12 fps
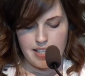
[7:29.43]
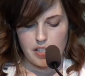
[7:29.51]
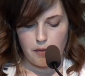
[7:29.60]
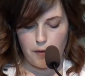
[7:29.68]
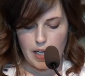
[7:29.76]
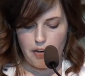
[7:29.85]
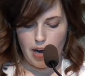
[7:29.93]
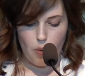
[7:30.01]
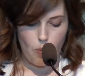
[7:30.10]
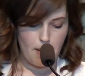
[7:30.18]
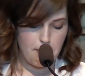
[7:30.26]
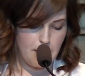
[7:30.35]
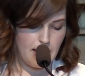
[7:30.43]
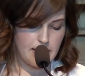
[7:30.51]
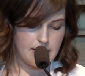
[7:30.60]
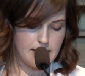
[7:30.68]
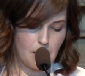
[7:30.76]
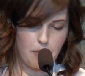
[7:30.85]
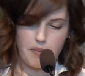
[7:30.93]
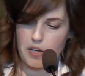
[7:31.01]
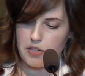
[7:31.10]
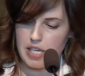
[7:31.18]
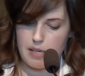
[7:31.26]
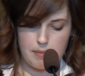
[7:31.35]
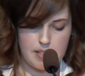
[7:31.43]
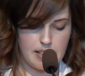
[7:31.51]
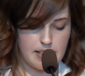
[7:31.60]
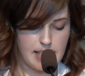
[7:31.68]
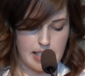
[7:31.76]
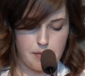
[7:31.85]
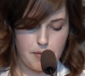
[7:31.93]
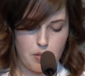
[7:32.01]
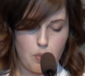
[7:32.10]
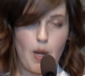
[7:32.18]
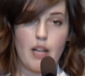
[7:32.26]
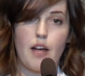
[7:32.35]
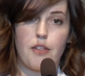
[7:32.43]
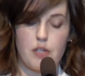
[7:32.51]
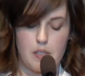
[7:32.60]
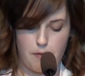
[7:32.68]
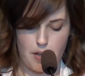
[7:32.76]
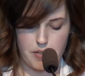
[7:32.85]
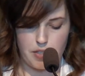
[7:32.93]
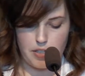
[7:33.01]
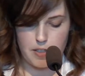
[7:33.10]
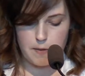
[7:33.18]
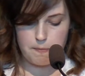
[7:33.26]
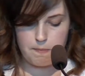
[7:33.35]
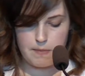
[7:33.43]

to figure out what made some of their teams successful while others faltered.